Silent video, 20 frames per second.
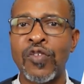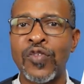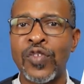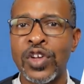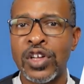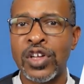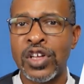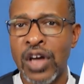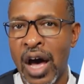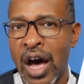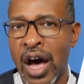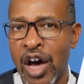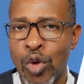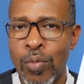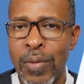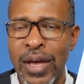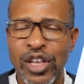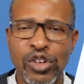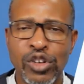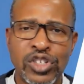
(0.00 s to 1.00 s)
God or make
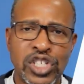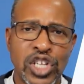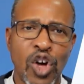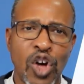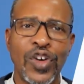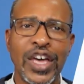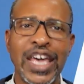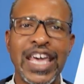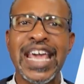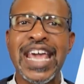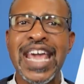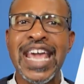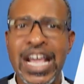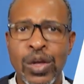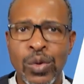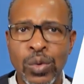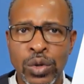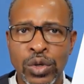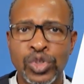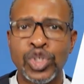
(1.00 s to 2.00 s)
yourself
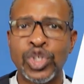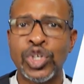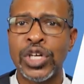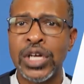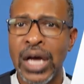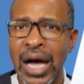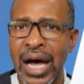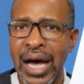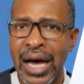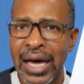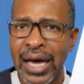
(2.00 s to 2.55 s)
equal to God.